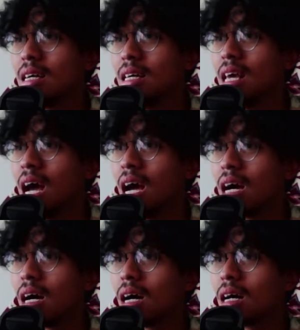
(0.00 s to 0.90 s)

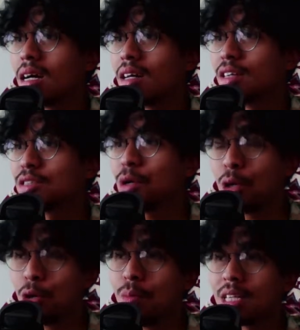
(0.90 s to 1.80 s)
Yeah, there's no
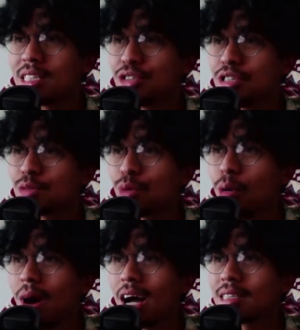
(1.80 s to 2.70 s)
humans, it's just
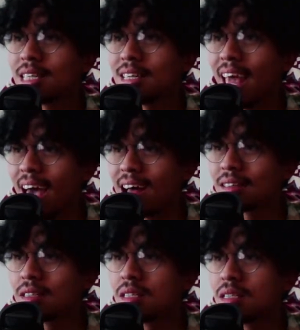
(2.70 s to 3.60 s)
robots and
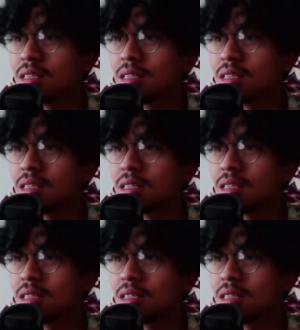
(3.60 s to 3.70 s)
cats.